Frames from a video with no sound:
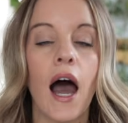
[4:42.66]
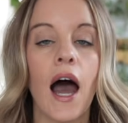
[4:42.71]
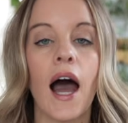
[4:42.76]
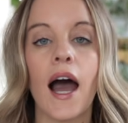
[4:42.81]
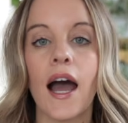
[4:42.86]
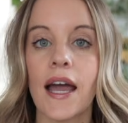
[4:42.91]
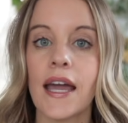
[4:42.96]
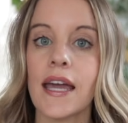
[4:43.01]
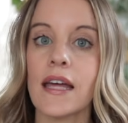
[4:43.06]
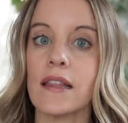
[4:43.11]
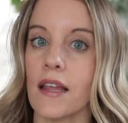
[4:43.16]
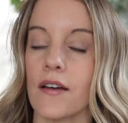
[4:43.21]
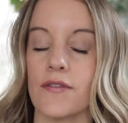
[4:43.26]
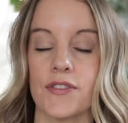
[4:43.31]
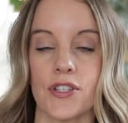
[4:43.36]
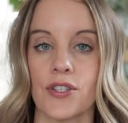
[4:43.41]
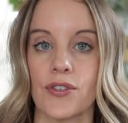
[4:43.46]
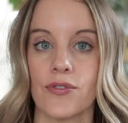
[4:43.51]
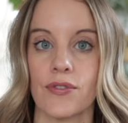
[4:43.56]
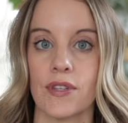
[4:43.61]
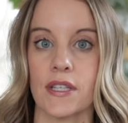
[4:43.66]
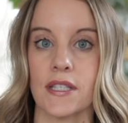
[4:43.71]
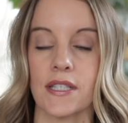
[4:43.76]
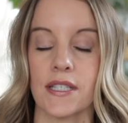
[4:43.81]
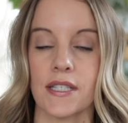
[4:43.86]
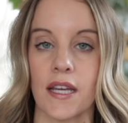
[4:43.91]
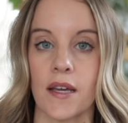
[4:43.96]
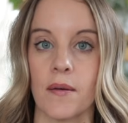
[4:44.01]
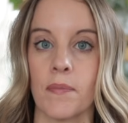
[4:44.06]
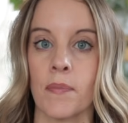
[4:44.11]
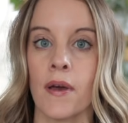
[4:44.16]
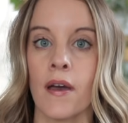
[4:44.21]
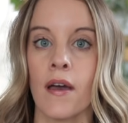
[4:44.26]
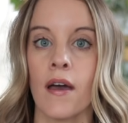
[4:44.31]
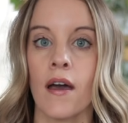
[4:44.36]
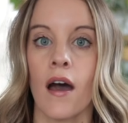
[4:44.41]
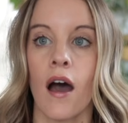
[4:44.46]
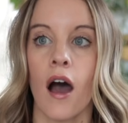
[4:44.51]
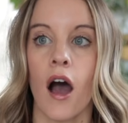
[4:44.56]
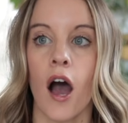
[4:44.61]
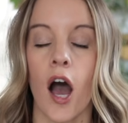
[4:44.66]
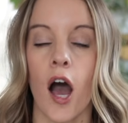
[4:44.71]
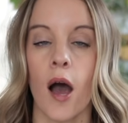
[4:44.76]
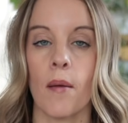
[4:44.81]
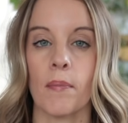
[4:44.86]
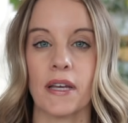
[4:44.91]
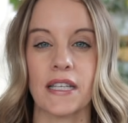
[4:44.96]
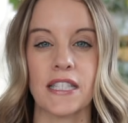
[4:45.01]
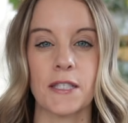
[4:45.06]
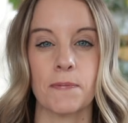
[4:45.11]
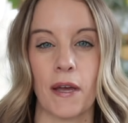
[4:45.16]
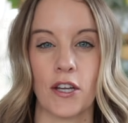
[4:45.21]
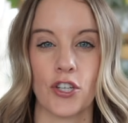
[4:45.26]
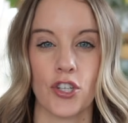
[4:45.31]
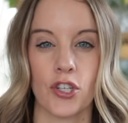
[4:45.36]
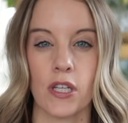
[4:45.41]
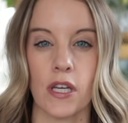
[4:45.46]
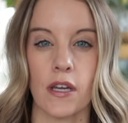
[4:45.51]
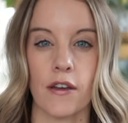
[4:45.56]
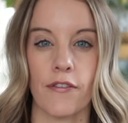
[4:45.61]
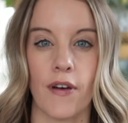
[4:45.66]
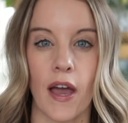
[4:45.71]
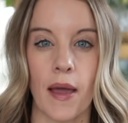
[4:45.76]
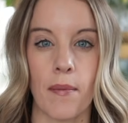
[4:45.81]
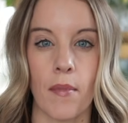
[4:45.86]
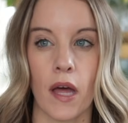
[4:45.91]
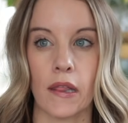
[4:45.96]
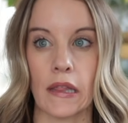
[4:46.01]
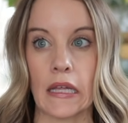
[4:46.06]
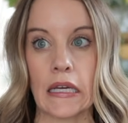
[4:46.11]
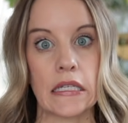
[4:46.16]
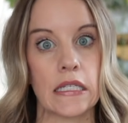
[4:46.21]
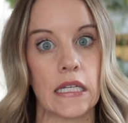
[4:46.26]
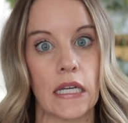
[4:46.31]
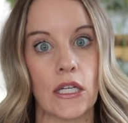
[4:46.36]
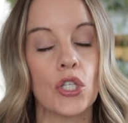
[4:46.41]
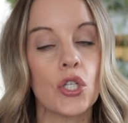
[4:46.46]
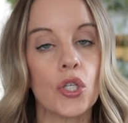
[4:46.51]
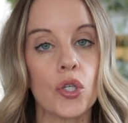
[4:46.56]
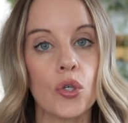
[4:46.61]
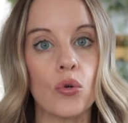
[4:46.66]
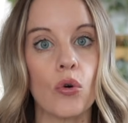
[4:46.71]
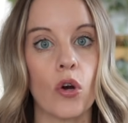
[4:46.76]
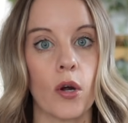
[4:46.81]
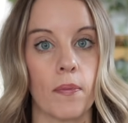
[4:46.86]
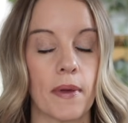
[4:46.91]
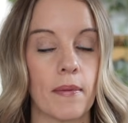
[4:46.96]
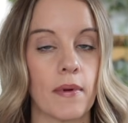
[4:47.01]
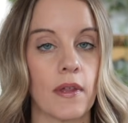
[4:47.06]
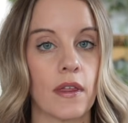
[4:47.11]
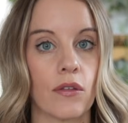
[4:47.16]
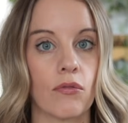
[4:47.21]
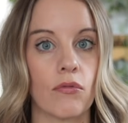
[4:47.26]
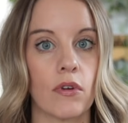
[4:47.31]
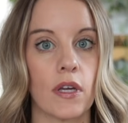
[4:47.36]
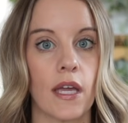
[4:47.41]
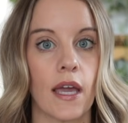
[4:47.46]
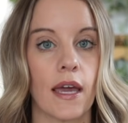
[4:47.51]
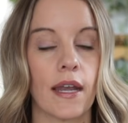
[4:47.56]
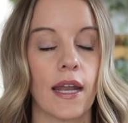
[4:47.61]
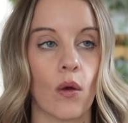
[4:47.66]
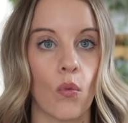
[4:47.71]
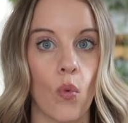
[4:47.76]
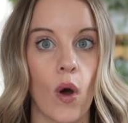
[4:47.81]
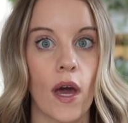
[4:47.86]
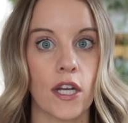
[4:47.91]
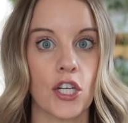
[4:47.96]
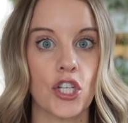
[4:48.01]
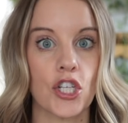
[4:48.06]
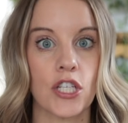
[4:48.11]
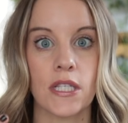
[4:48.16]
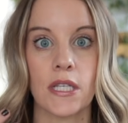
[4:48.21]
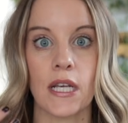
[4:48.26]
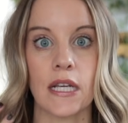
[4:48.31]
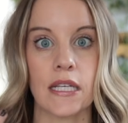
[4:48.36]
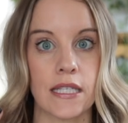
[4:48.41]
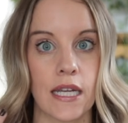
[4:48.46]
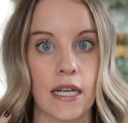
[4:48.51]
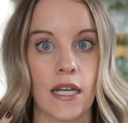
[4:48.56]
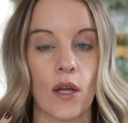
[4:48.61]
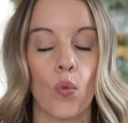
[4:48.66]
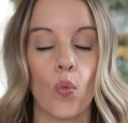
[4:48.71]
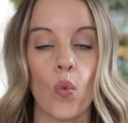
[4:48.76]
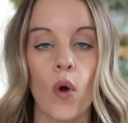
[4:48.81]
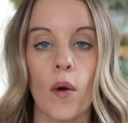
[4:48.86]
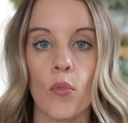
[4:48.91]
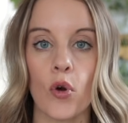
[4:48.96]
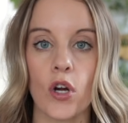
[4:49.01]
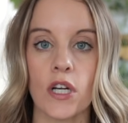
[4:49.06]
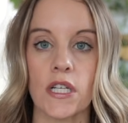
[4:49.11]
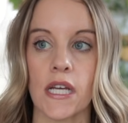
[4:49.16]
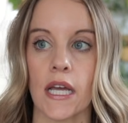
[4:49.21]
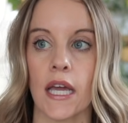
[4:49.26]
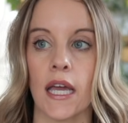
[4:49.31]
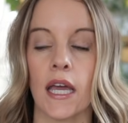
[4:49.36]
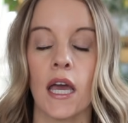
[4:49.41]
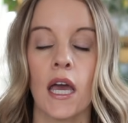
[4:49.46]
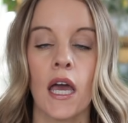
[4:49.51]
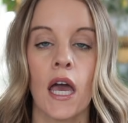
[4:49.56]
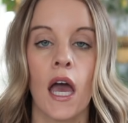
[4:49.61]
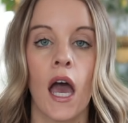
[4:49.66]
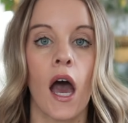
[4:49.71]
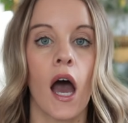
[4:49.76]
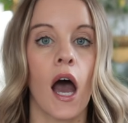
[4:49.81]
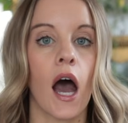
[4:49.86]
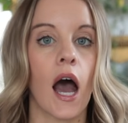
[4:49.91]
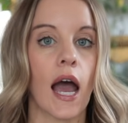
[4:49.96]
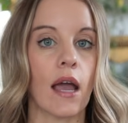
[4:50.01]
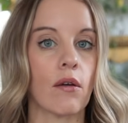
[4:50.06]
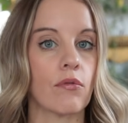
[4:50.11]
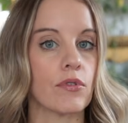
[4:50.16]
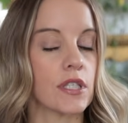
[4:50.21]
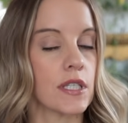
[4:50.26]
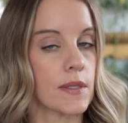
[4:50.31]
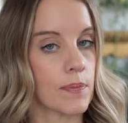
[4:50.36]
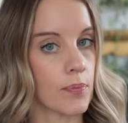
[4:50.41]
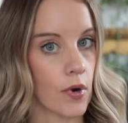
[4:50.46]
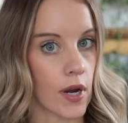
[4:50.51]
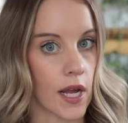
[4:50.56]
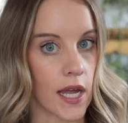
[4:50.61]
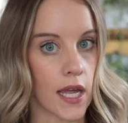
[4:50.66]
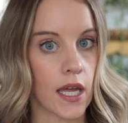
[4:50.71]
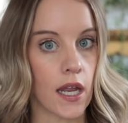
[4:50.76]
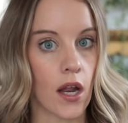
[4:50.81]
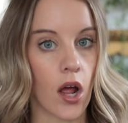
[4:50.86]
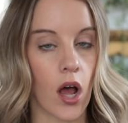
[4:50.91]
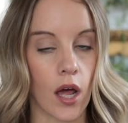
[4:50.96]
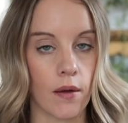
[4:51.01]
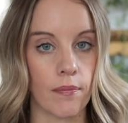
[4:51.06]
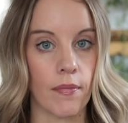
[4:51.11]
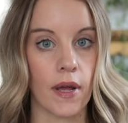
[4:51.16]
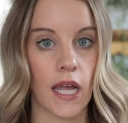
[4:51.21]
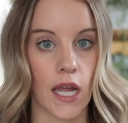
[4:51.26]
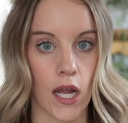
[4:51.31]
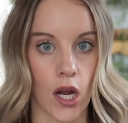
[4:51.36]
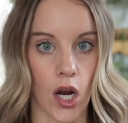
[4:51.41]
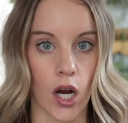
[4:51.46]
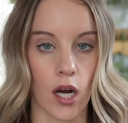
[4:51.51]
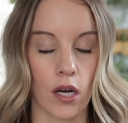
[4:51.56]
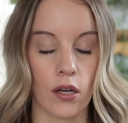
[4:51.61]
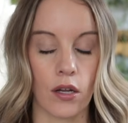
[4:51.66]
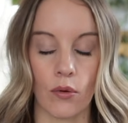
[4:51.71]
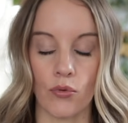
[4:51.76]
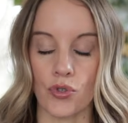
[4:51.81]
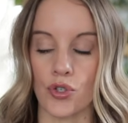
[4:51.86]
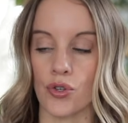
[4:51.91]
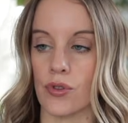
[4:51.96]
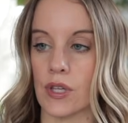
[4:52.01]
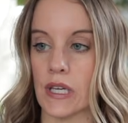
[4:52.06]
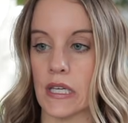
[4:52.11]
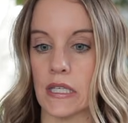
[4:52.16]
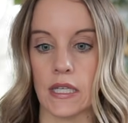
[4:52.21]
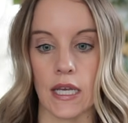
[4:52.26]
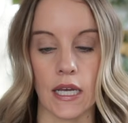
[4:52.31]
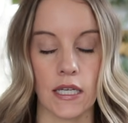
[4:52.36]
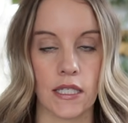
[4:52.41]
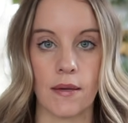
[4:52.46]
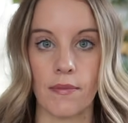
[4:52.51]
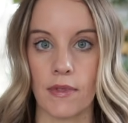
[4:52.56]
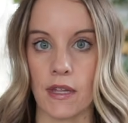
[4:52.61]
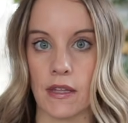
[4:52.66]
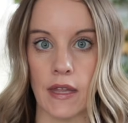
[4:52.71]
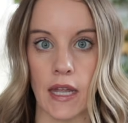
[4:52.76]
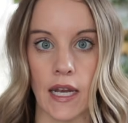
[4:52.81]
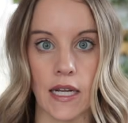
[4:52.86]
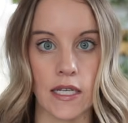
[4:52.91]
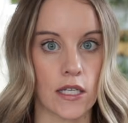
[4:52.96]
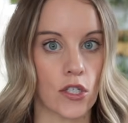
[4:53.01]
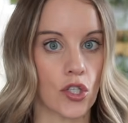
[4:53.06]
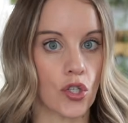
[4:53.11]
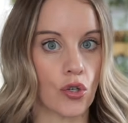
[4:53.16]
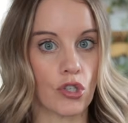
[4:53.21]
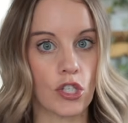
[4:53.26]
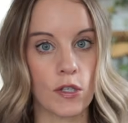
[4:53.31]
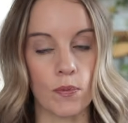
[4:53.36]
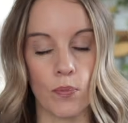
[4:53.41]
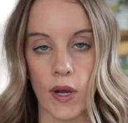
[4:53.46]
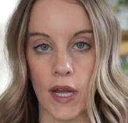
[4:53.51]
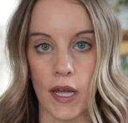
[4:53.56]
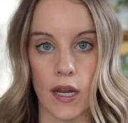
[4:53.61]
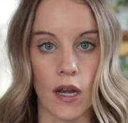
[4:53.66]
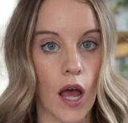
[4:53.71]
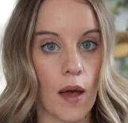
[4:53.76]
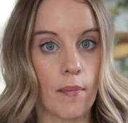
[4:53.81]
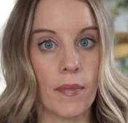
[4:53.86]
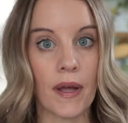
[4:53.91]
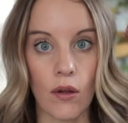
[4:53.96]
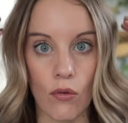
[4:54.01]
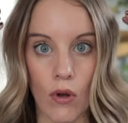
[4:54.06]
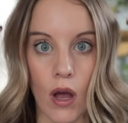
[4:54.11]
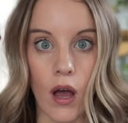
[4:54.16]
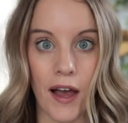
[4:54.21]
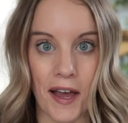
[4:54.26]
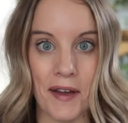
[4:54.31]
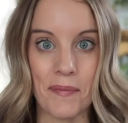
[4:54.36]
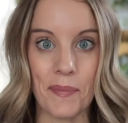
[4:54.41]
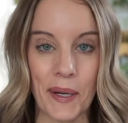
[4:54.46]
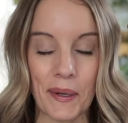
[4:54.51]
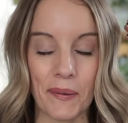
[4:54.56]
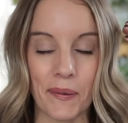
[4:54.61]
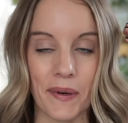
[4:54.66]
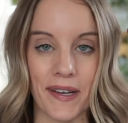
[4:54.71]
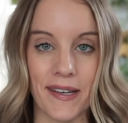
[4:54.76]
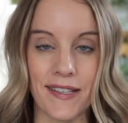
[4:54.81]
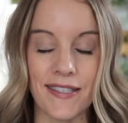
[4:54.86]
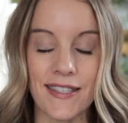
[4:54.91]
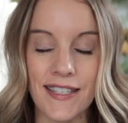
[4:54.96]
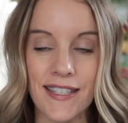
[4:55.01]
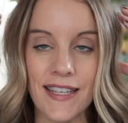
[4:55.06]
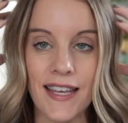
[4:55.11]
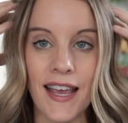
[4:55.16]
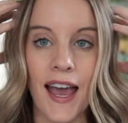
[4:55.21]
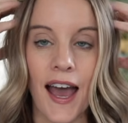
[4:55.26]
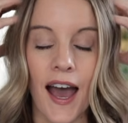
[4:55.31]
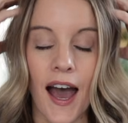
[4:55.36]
I love to do this tip, especially if I'm on like day 2 or maybe 3 and I want to just extend it one more day. I will spray it on my hair. I will do the exact same thing that I did. So spray it on my roots.